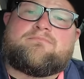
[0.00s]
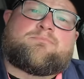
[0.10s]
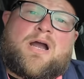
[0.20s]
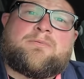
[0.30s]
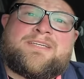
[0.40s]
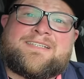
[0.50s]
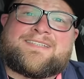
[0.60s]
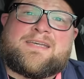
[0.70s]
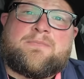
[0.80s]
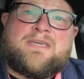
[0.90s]
probably
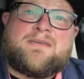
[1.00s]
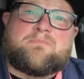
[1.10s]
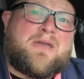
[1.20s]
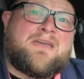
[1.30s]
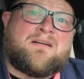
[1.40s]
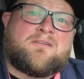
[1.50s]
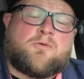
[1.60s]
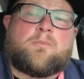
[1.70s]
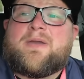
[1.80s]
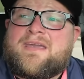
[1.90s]
Kissimmee and Bay Hill.
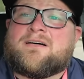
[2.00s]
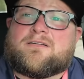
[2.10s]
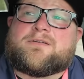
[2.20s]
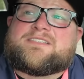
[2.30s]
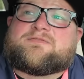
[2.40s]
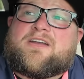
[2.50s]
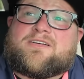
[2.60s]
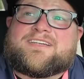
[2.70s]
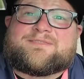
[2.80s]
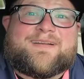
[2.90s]
Well, Bay Hill is
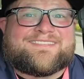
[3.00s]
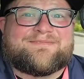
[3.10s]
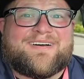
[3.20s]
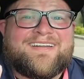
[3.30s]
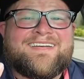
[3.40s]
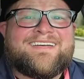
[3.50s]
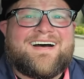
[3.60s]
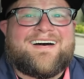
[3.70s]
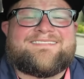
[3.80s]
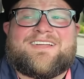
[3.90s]
very expensive, but
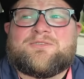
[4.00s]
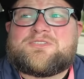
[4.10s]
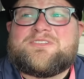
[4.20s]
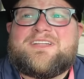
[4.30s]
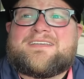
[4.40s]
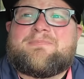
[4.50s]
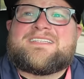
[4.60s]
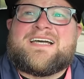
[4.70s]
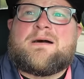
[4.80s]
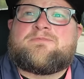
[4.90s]
uh, those are like my
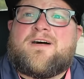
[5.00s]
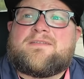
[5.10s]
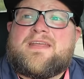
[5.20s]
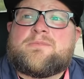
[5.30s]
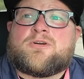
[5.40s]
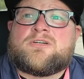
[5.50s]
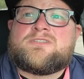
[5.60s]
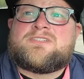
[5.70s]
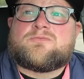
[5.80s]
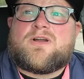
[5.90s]
top five
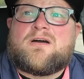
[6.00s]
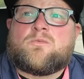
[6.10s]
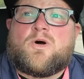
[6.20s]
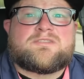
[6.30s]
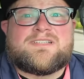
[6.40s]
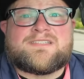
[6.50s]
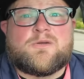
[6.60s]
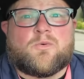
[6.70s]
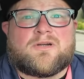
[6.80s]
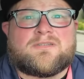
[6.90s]
neighborhoods around Walt Disney
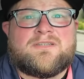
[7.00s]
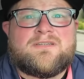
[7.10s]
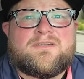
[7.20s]
World.